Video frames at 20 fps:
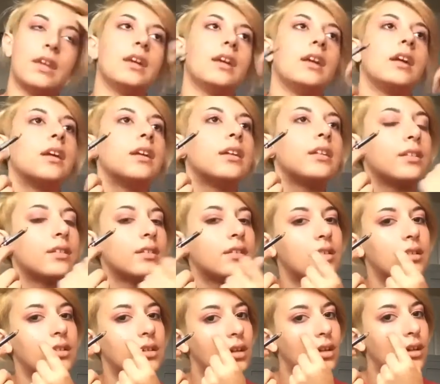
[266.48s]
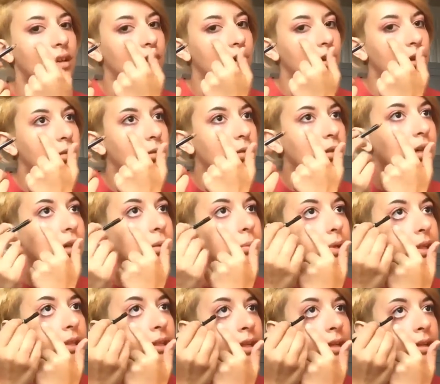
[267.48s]
and we're gonna
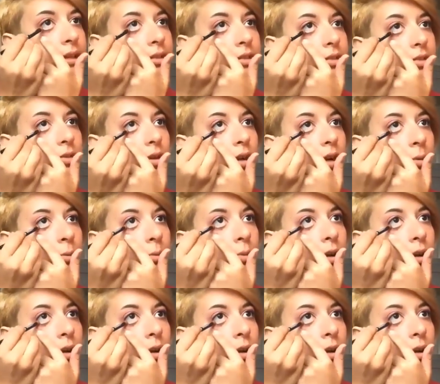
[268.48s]
put that into our